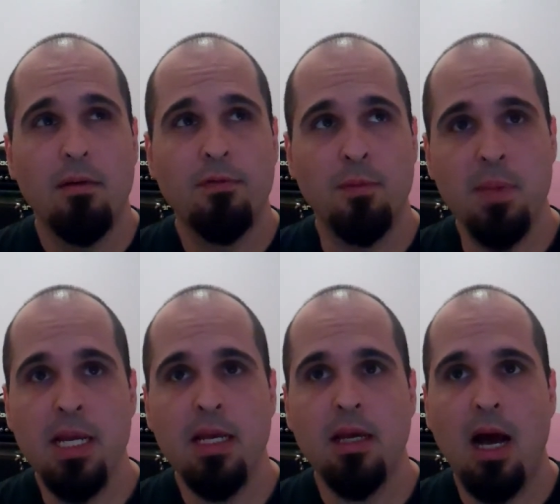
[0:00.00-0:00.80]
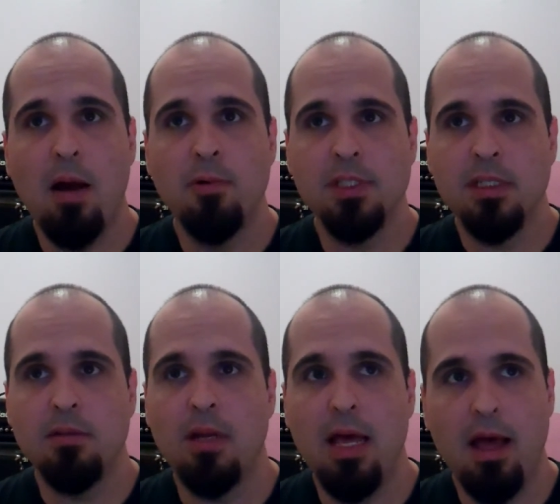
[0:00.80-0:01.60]
For me, I
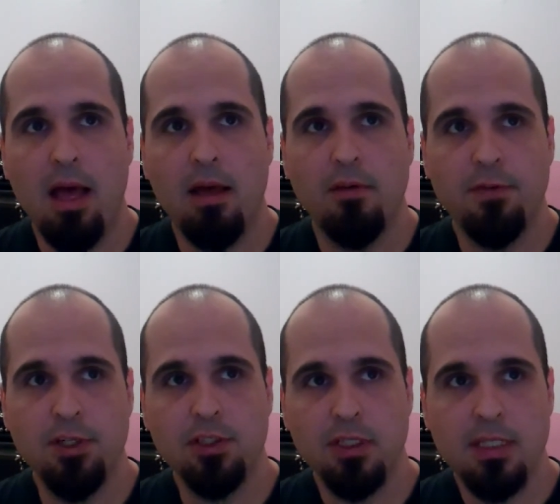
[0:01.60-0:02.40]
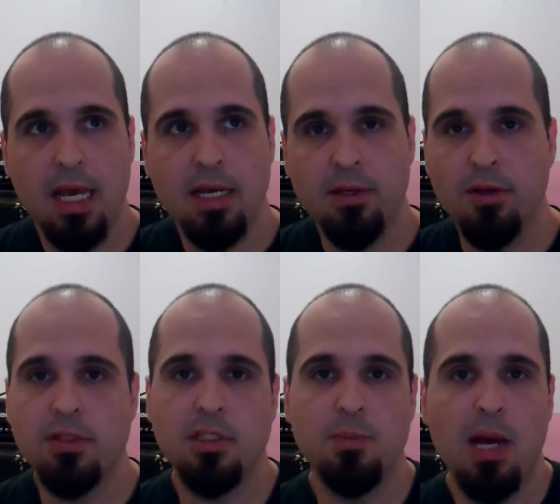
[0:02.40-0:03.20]
wasn't officially
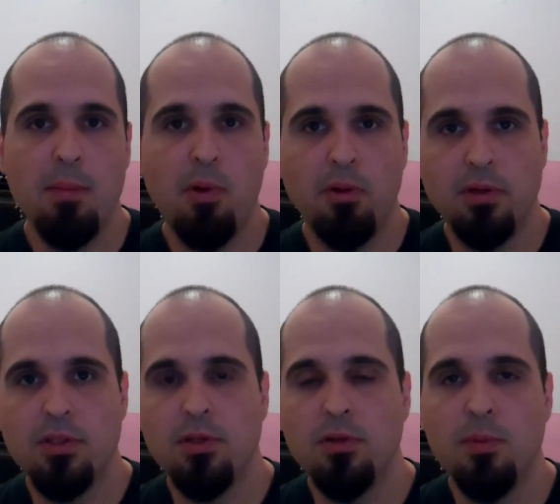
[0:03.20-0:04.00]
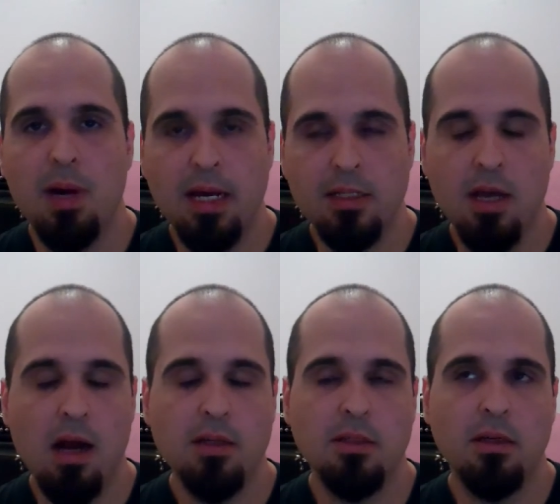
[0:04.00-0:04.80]
diagnosed as bipolar II by a
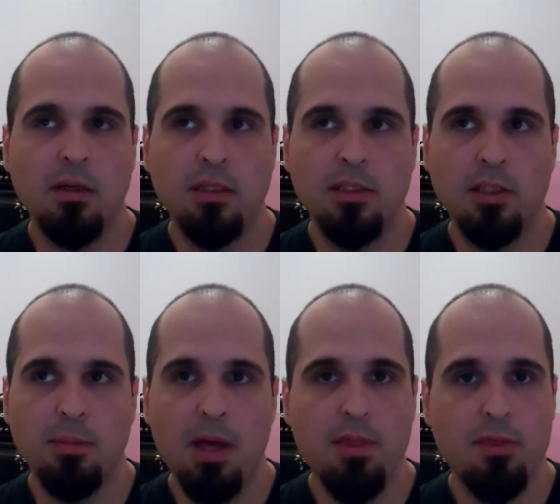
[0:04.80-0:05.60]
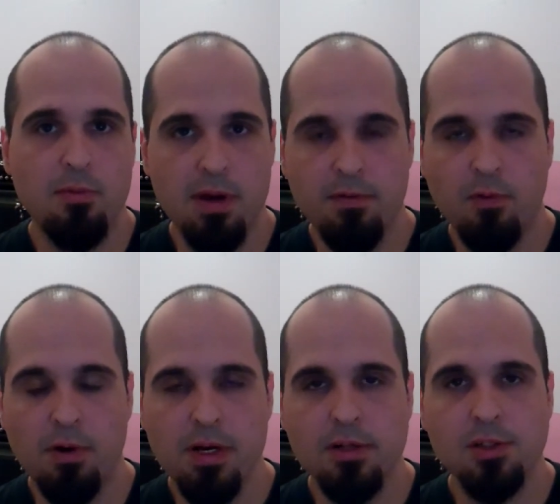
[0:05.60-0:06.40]
doctor until about 3 or
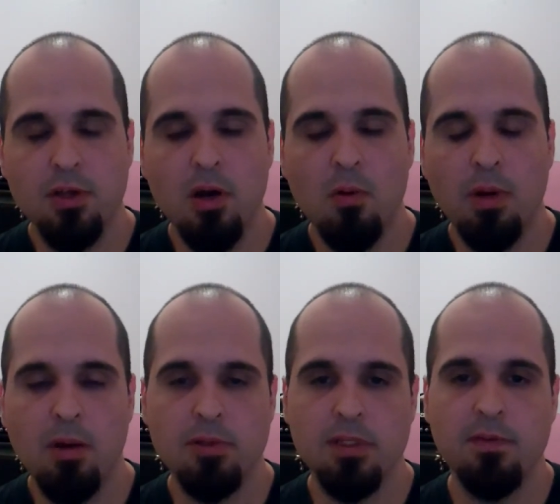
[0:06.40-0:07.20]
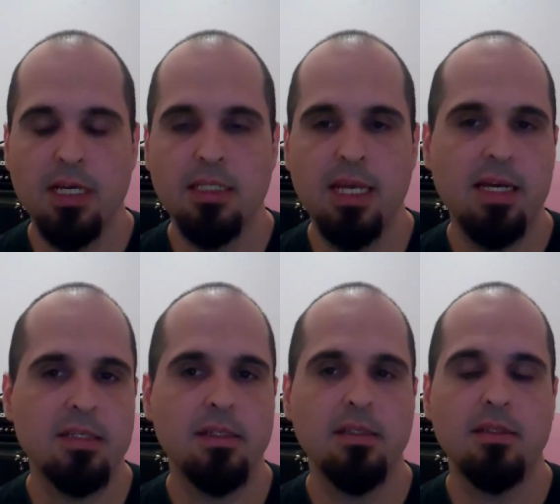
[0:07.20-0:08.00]
4 years ago when I was living in
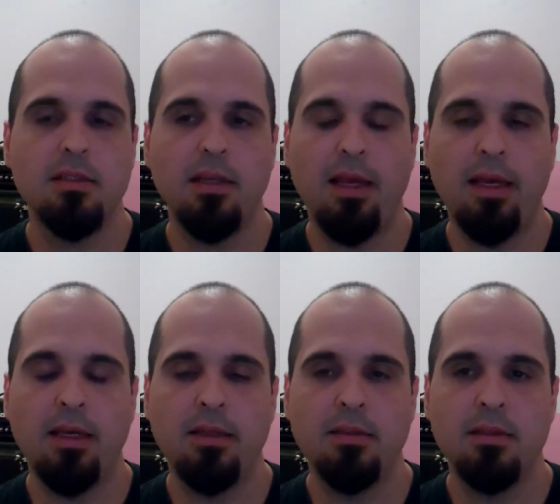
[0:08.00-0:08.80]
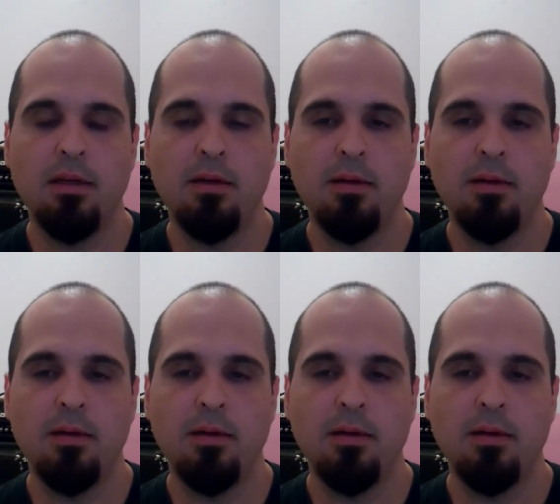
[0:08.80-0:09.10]
Texas. And